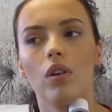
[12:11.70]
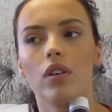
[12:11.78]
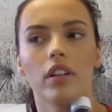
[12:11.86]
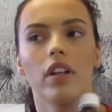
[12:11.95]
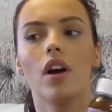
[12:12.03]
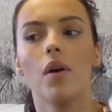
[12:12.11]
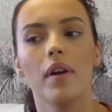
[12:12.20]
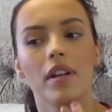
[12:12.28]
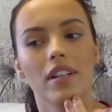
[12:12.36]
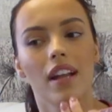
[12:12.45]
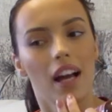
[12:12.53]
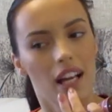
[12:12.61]
you know,
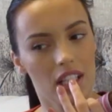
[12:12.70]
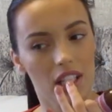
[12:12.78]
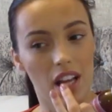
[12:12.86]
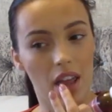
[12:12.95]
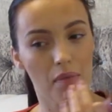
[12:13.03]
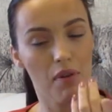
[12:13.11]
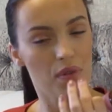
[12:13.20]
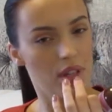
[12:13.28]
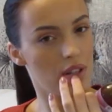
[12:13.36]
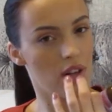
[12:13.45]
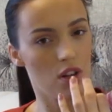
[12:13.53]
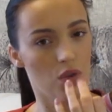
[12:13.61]
and she, at the moment
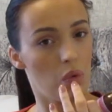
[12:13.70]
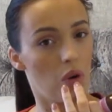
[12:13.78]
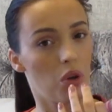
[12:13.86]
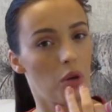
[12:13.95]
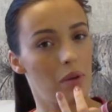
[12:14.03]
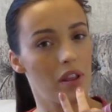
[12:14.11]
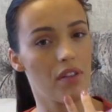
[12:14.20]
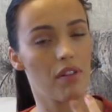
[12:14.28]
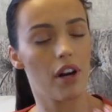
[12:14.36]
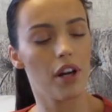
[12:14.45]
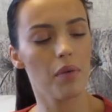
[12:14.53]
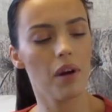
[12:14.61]
she's got one coming
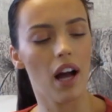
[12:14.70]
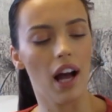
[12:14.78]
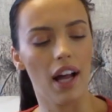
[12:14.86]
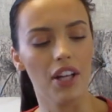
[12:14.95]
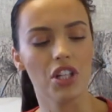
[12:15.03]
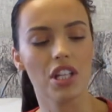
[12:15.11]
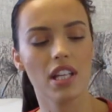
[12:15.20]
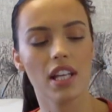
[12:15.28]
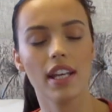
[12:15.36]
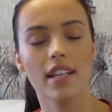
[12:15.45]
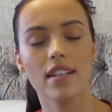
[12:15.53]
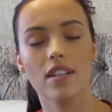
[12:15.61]
through, I just
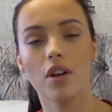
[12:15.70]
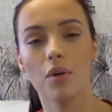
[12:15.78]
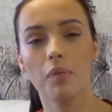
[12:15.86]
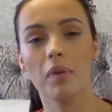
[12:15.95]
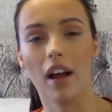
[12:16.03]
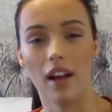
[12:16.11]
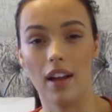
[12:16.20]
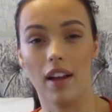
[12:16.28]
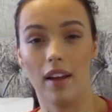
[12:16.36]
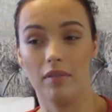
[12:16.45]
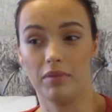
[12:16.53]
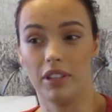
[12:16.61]
think it's so,
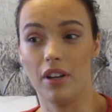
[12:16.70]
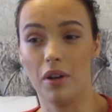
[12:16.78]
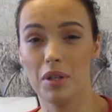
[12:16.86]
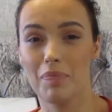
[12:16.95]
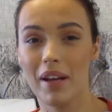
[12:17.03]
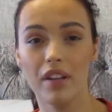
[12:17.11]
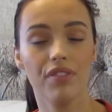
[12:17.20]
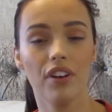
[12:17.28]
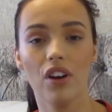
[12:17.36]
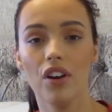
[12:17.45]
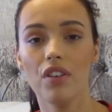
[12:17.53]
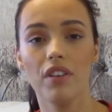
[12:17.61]
you know, it's better for
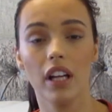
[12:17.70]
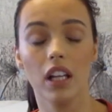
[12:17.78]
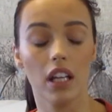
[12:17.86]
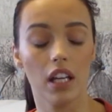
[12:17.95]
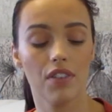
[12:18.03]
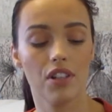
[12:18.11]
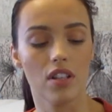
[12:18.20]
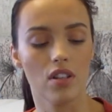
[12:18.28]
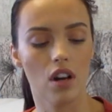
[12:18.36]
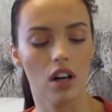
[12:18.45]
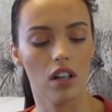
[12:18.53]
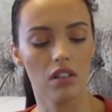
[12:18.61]
her really if she's
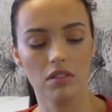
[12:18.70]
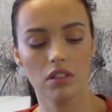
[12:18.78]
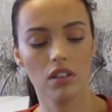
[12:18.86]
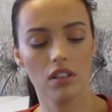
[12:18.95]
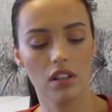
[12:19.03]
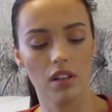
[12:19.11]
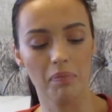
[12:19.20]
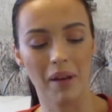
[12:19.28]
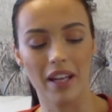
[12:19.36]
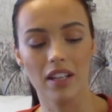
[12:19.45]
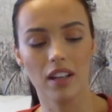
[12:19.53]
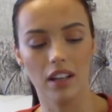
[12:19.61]
got
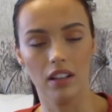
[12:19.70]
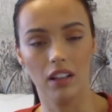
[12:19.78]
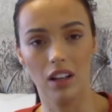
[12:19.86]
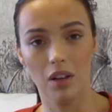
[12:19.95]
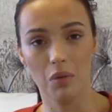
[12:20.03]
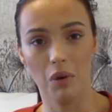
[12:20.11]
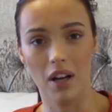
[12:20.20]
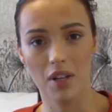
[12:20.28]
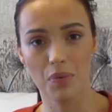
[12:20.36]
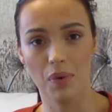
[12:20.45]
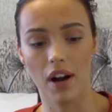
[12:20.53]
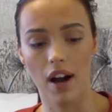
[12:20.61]
painkiller
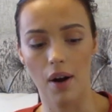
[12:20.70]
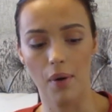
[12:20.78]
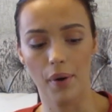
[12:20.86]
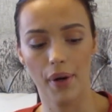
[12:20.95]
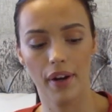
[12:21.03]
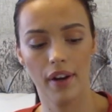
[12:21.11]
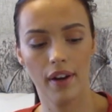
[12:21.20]
whilst we're out.